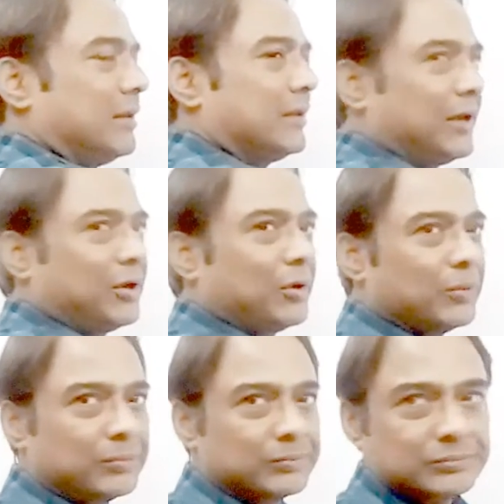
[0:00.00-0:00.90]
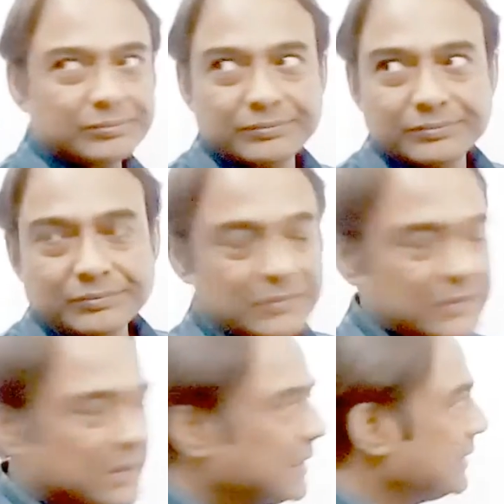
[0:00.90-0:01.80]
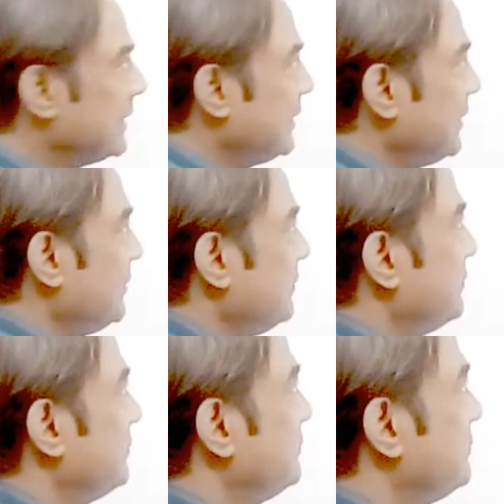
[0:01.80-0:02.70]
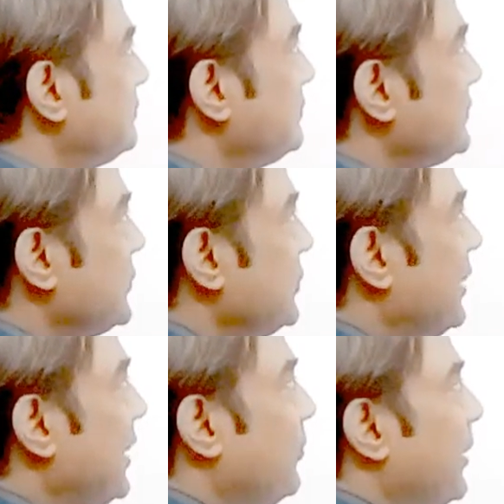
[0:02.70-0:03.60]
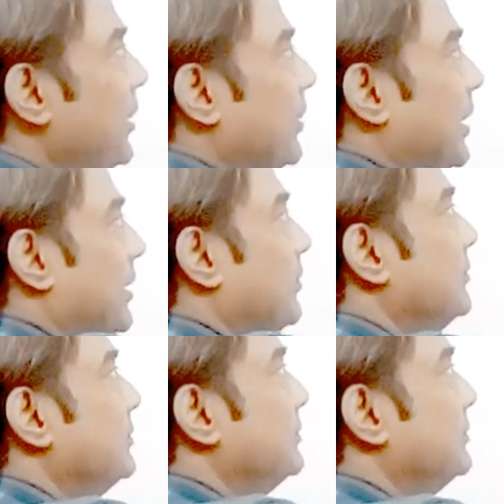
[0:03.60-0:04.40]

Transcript: thank you, and then you write where you are,